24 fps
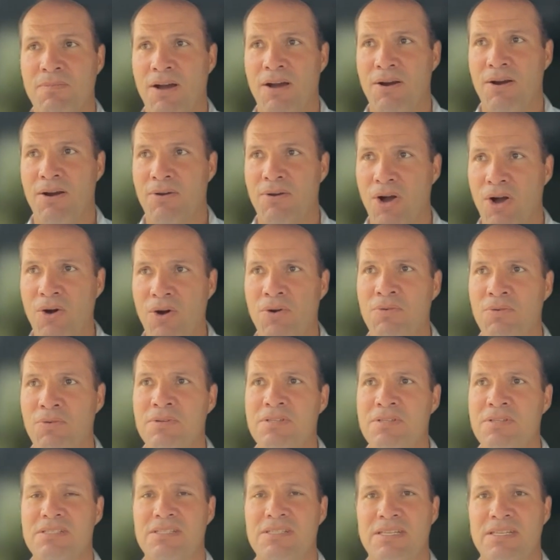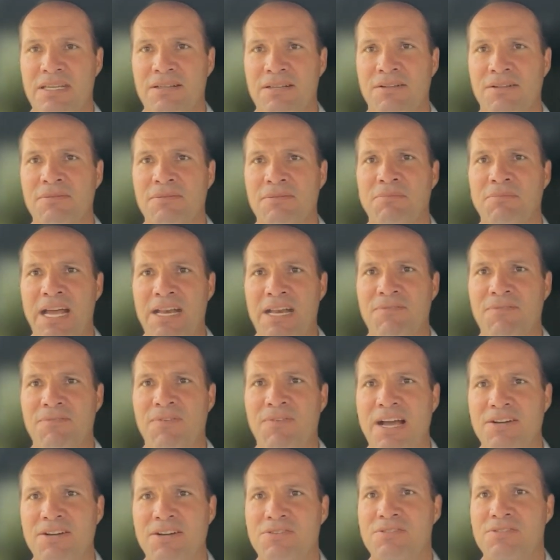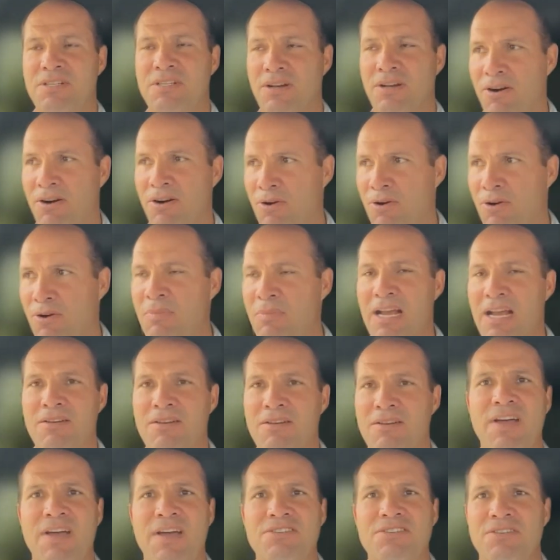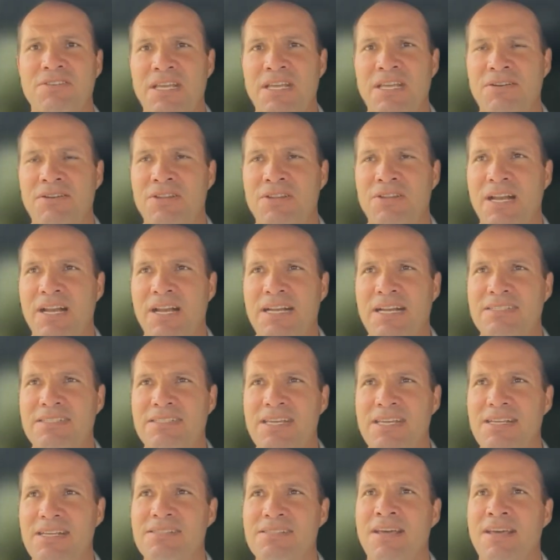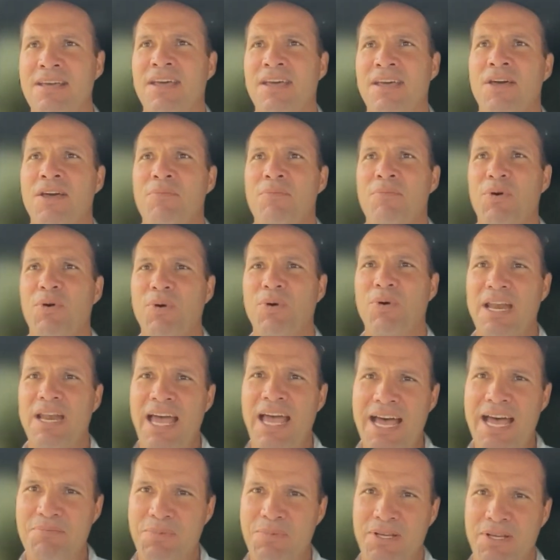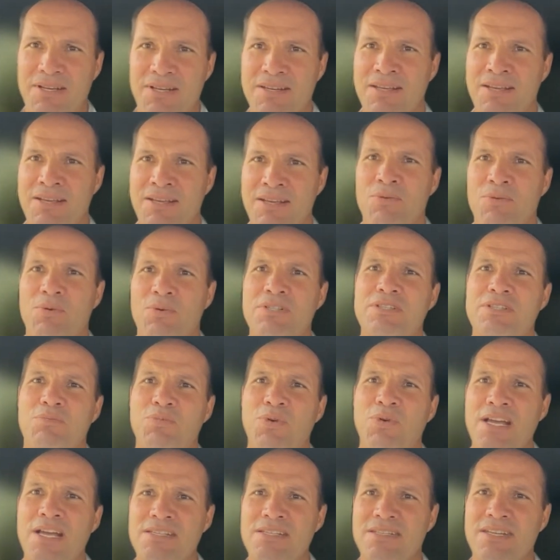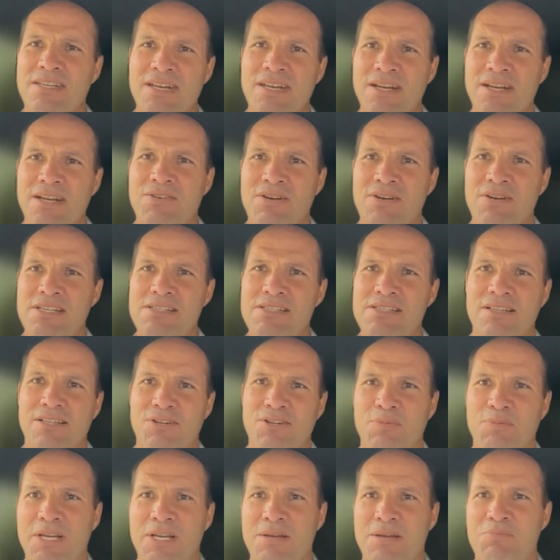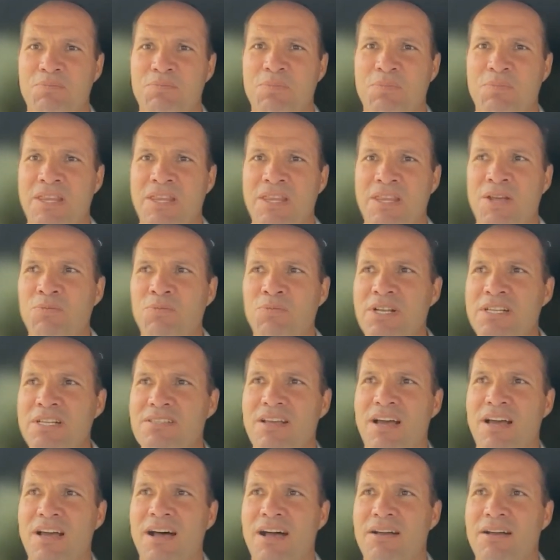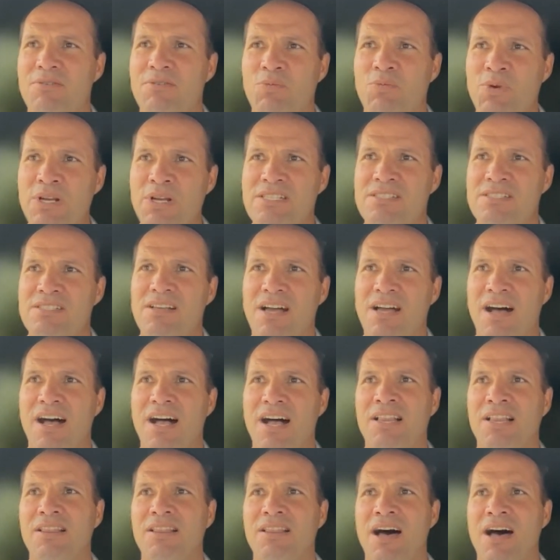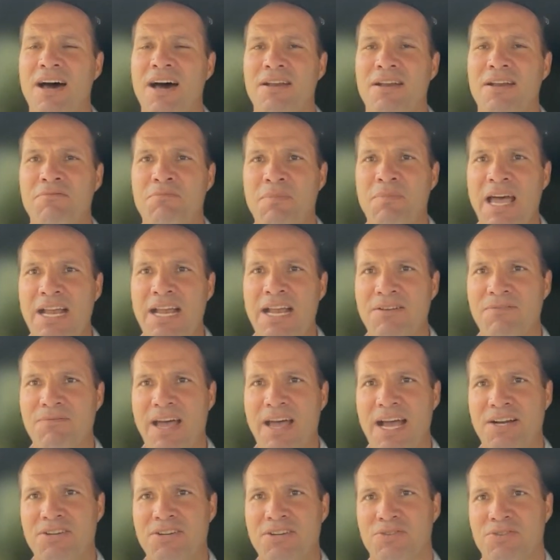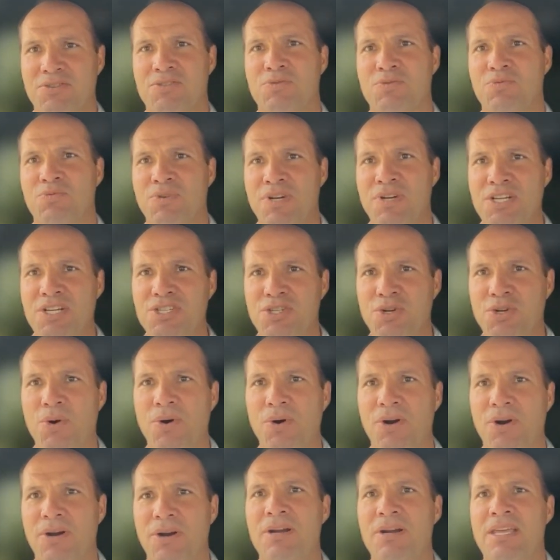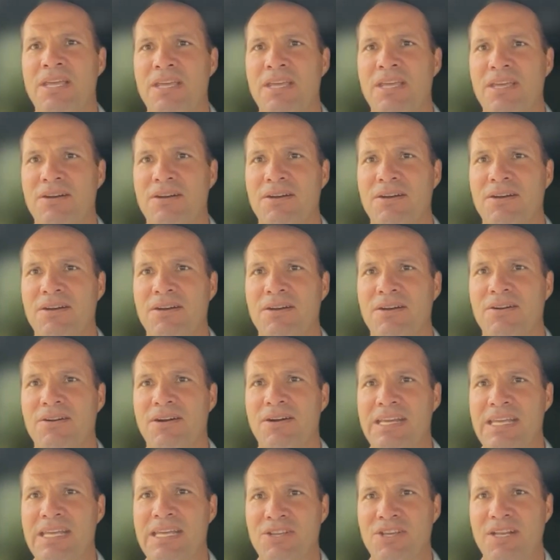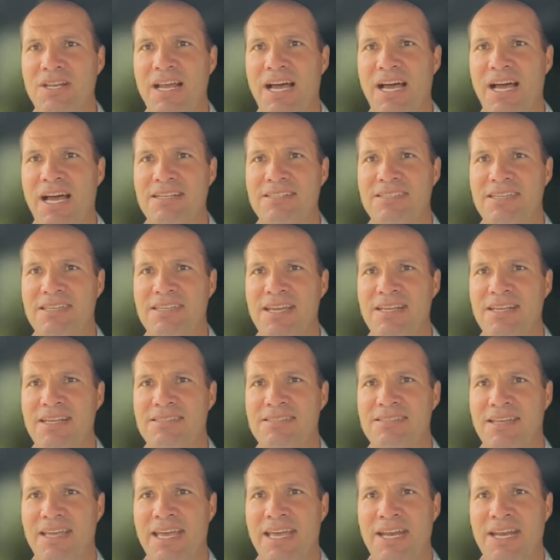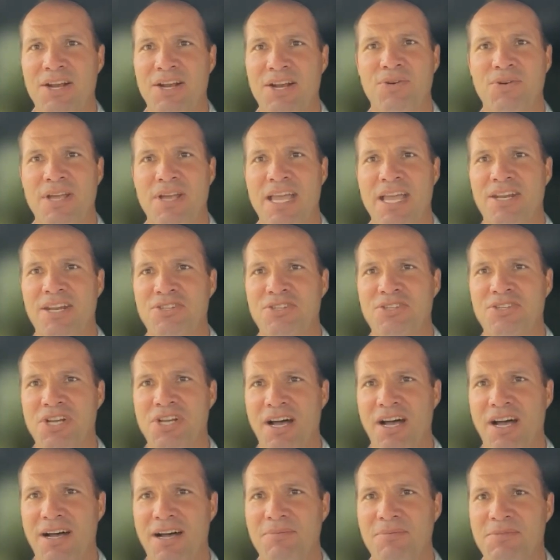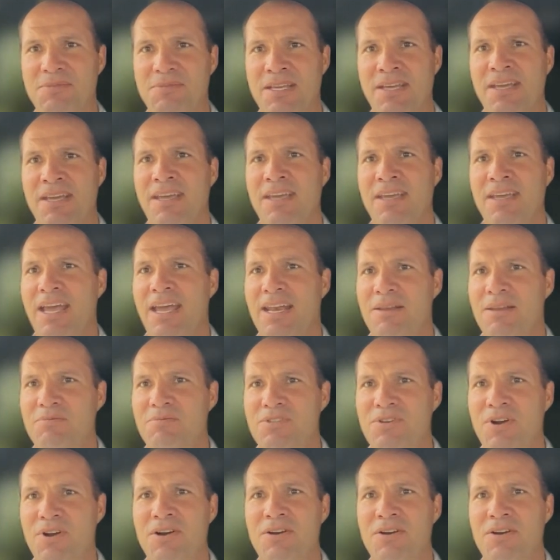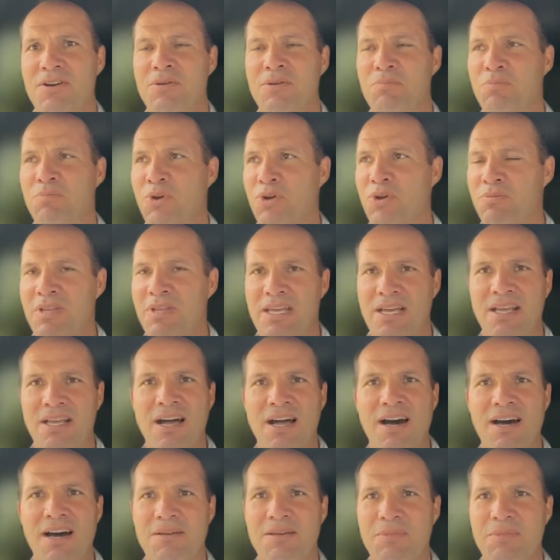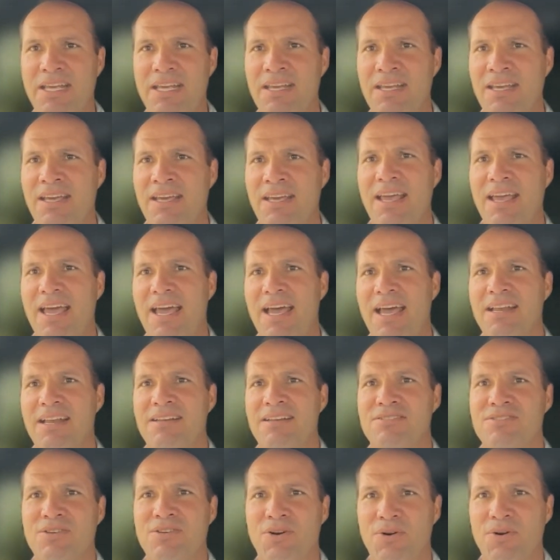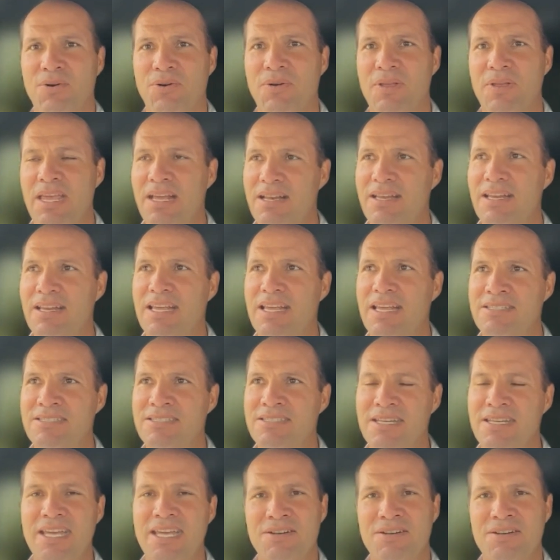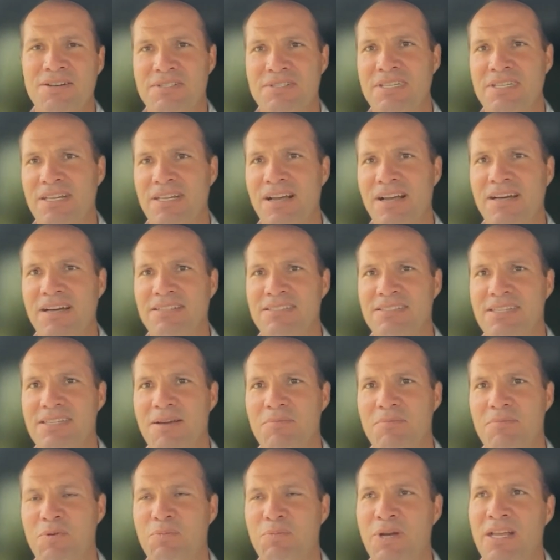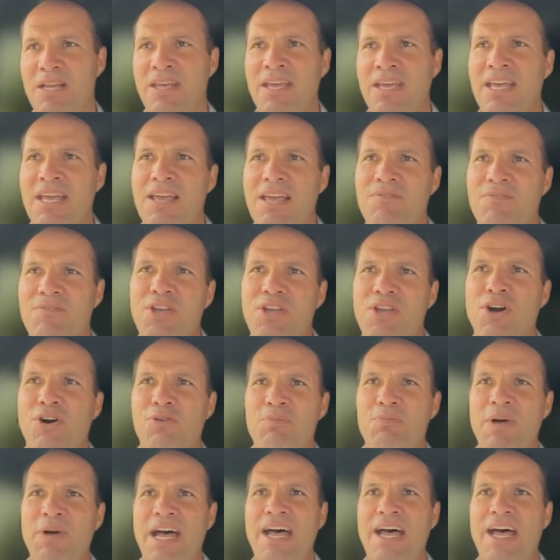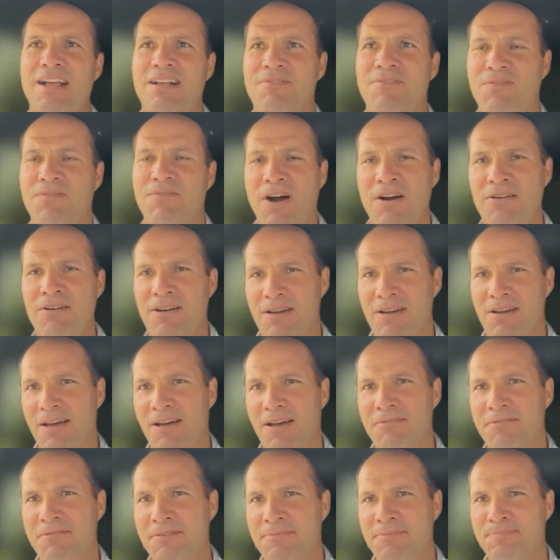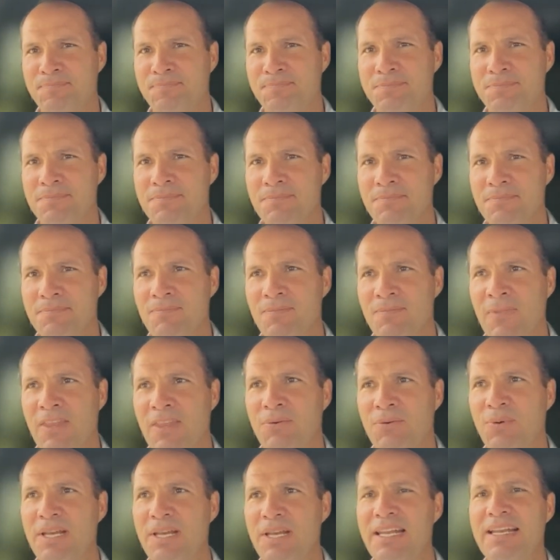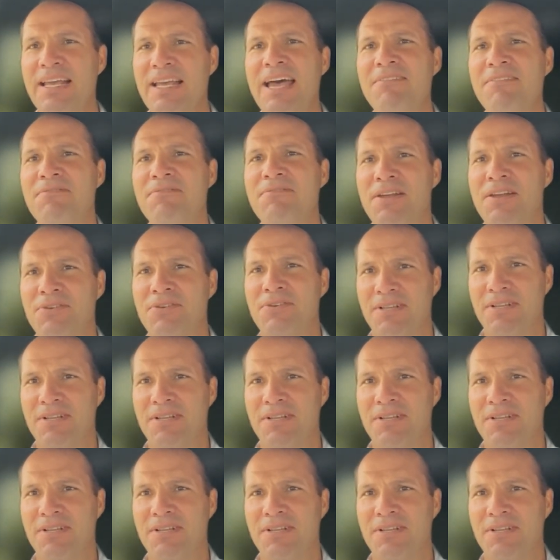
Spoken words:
own steel manufacturers and our own manufacturing here in the United States. But what happened was the price did increase a little bit, but then we saw a lot of manufacturers reshore here in the United States, and it created jobs, and it started to boom the economy. And so it's an interesting concept. But if you go back far enough, we didn't have federal